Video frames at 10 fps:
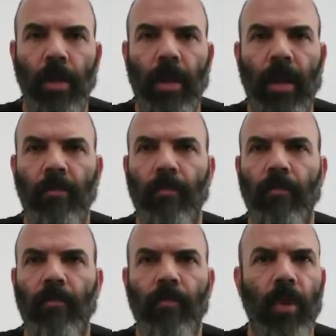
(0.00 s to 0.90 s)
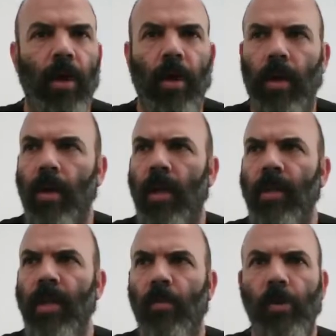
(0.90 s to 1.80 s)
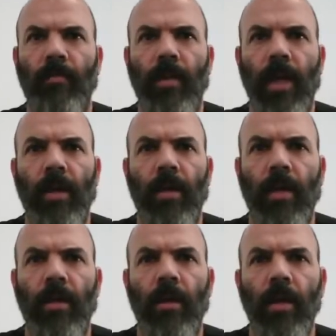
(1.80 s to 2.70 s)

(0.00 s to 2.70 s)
And I think that was even taken in